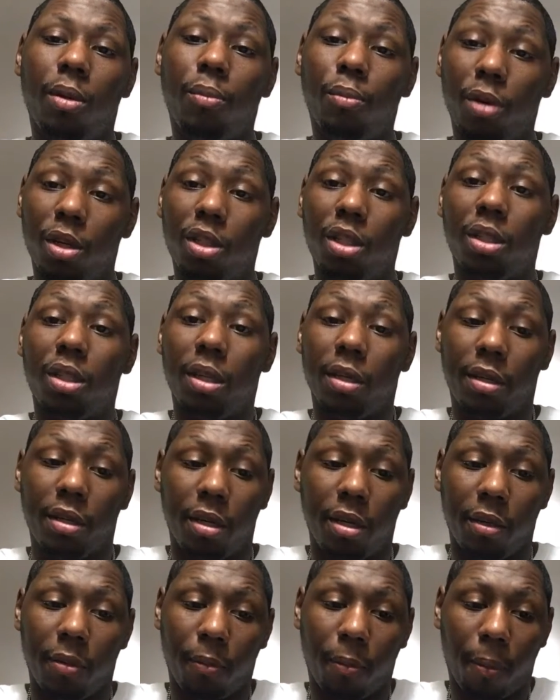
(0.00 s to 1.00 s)
but she did
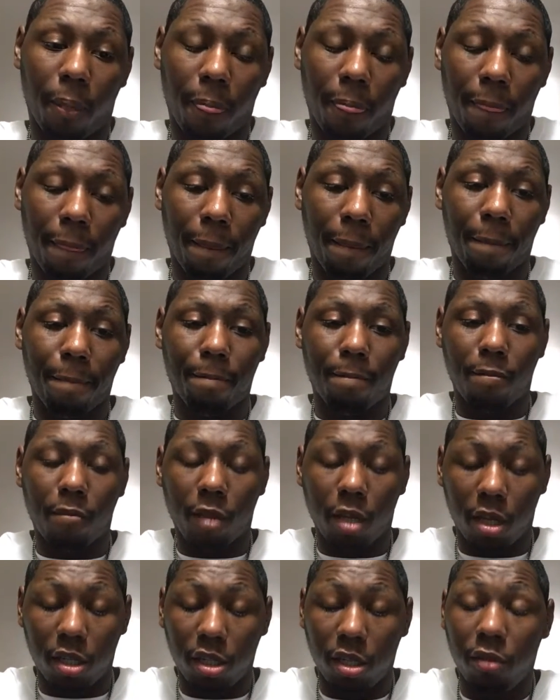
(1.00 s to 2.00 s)
good.
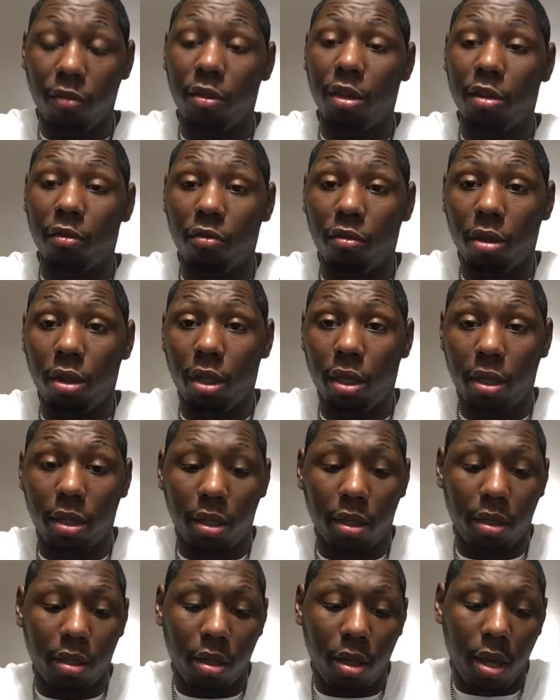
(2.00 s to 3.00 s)
She did really
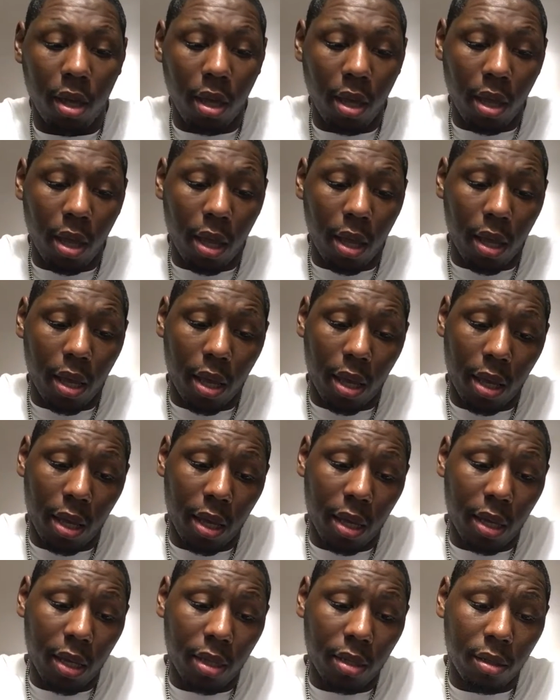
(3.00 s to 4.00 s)
good.
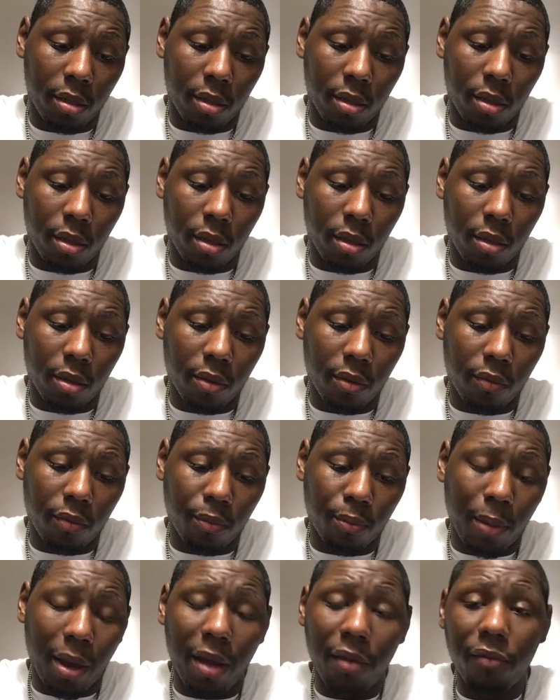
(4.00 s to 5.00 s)
And
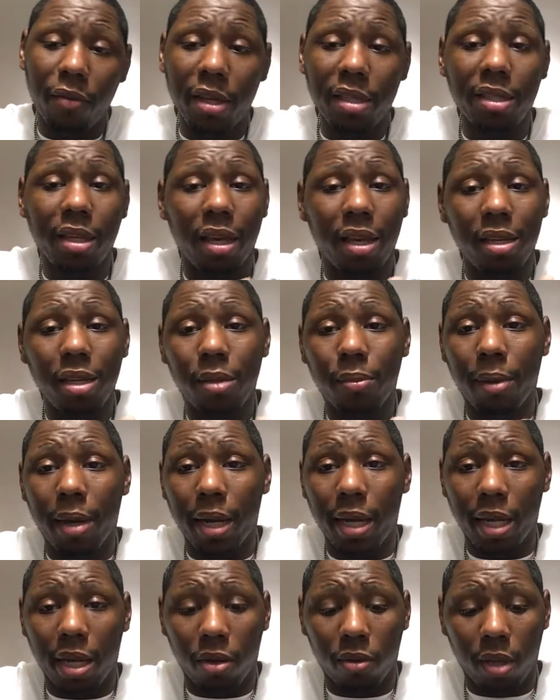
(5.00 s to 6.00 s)
my advice to
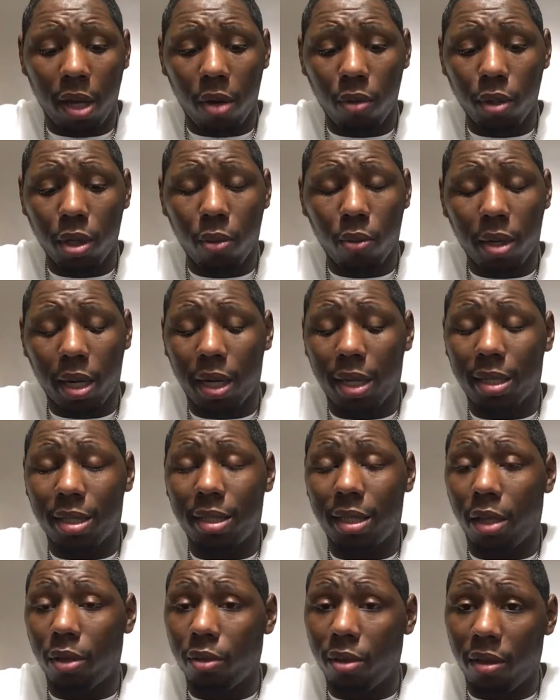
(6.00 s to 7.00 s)
anybody out there, I don't care what kind of
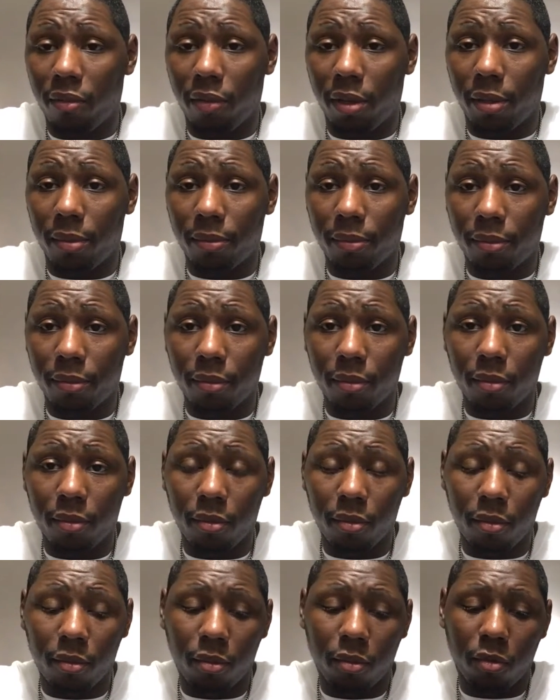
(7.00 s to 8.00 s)
state you live in,
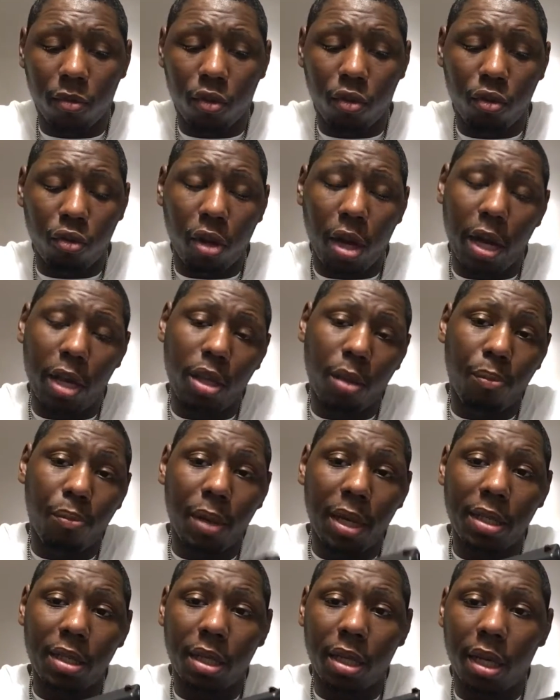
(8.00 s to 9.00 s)
try your
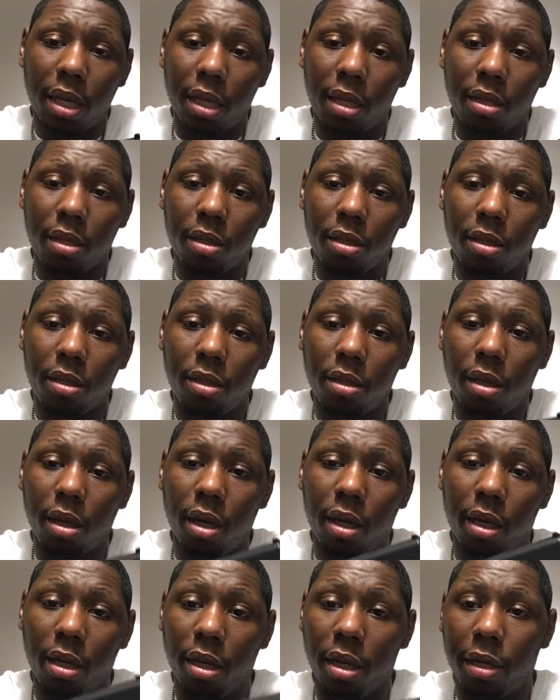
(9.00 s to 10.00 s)
best to get
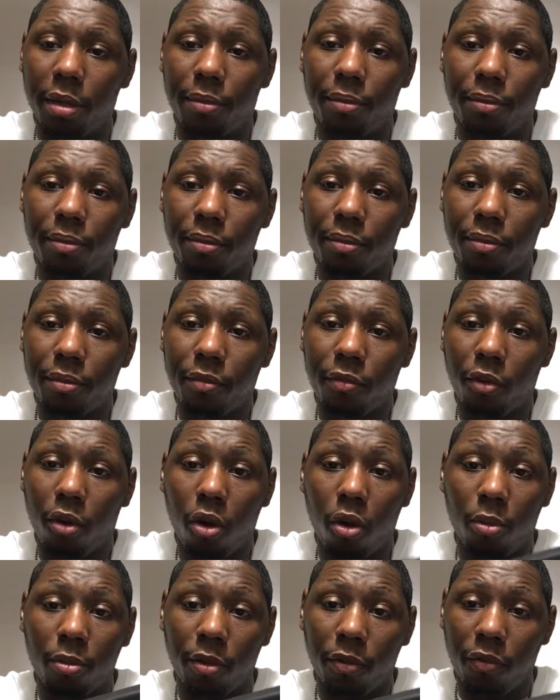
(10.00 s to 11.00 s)
a gun for
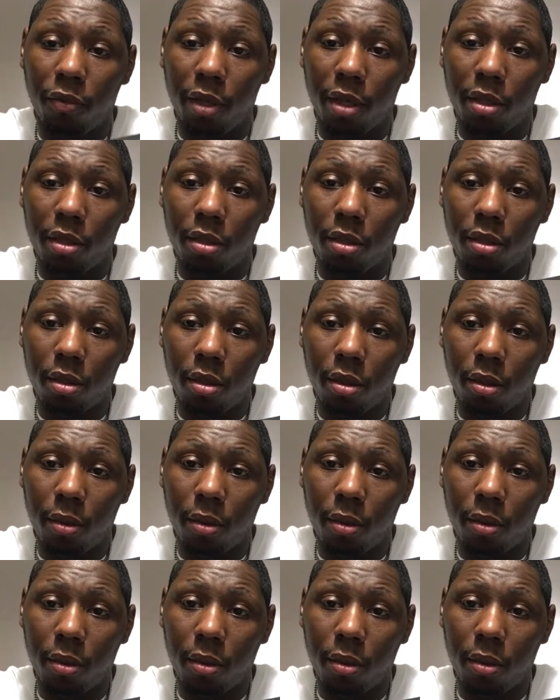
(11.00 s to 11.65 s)
home defense.